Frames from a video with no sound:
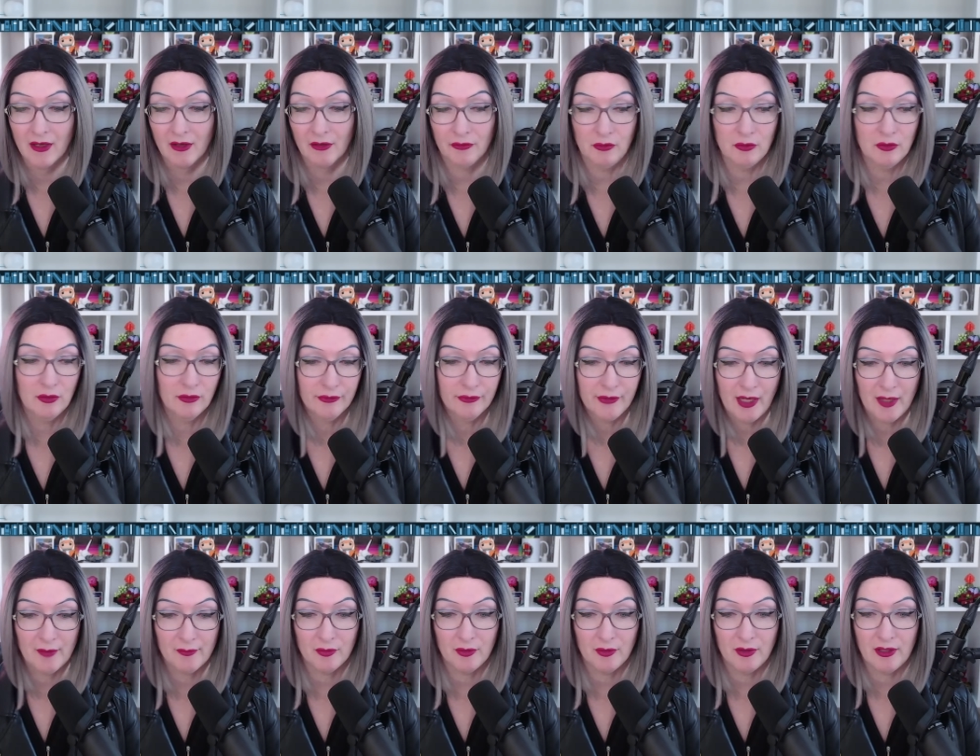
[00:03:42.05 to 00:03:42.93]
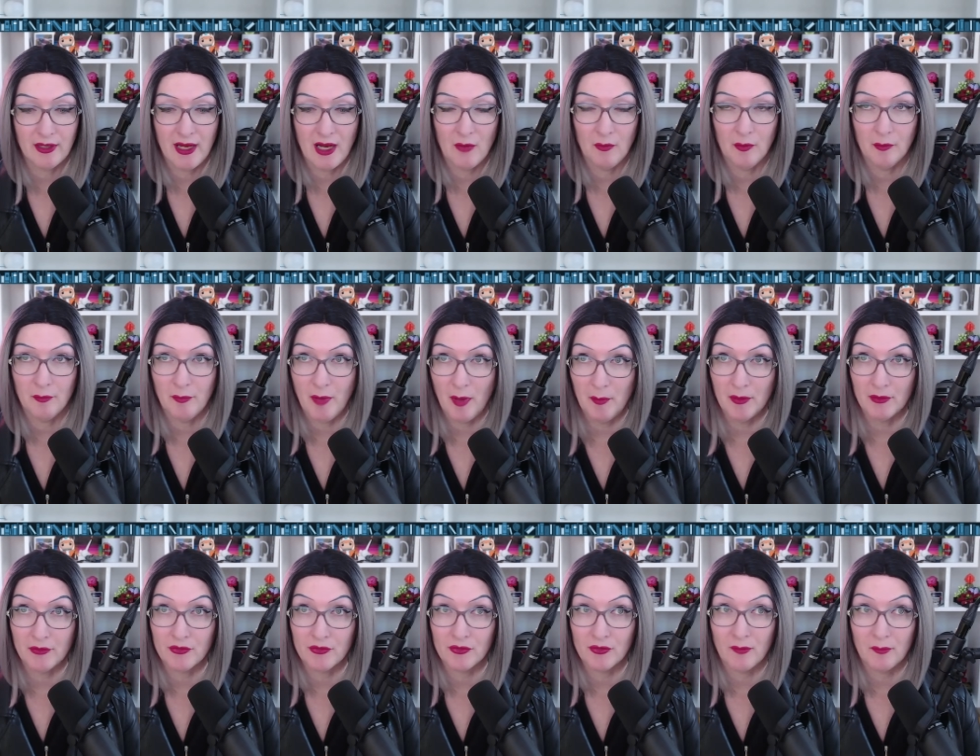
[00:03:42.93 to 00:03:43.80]
So you can sign up for an account with
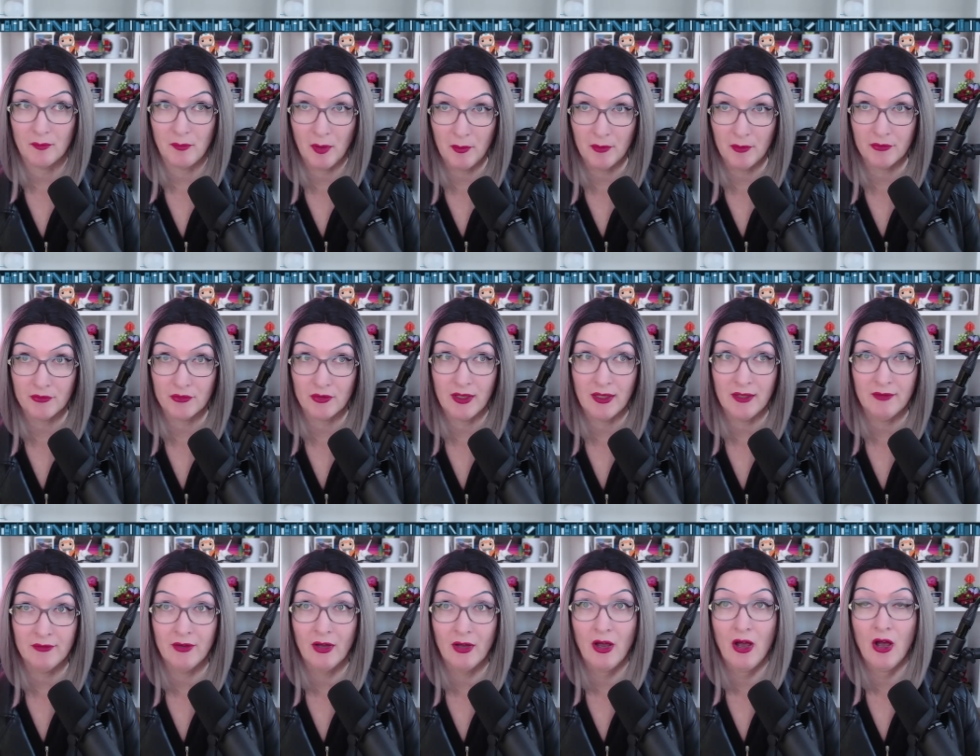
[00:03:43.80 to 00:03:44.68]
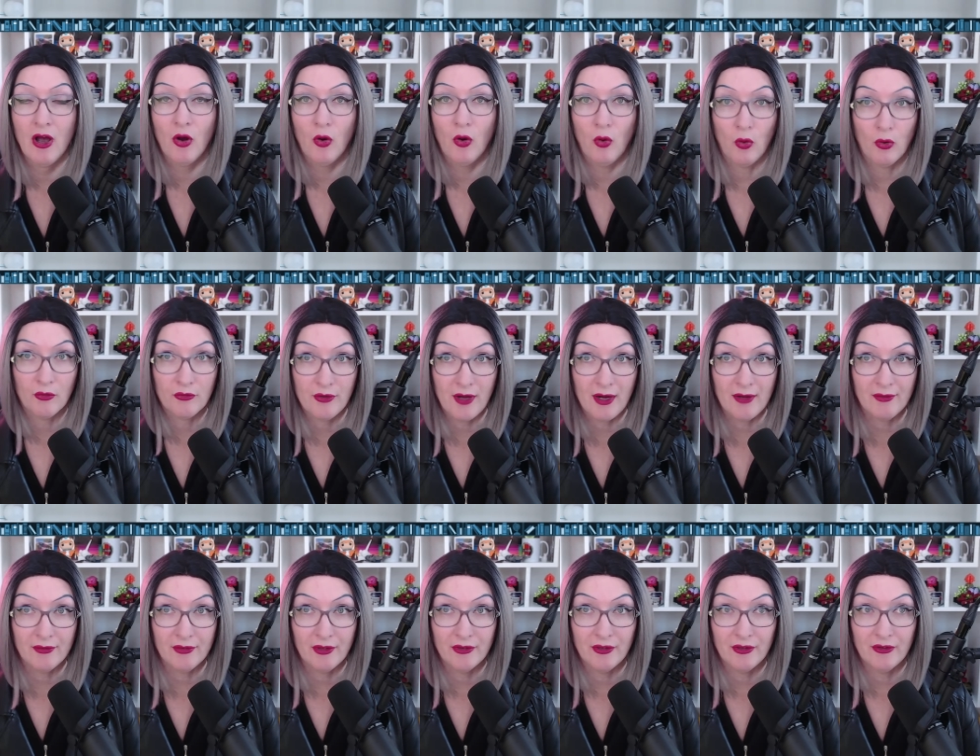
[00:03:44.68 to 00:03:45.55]
Publish Drive or
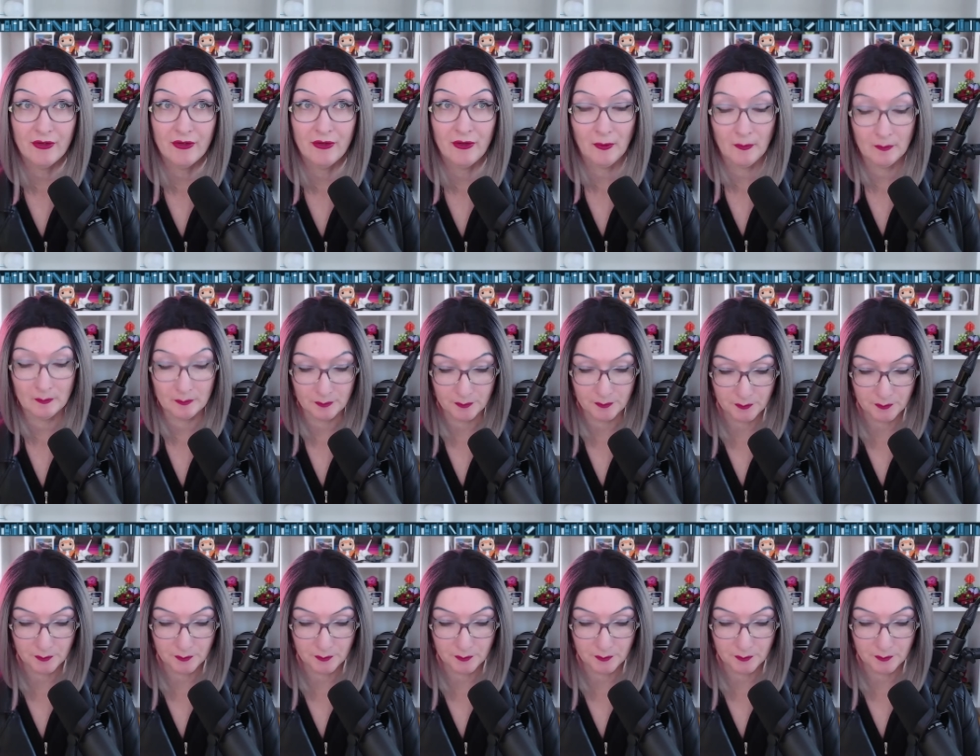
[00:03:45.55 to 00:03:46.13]
Draft to Digital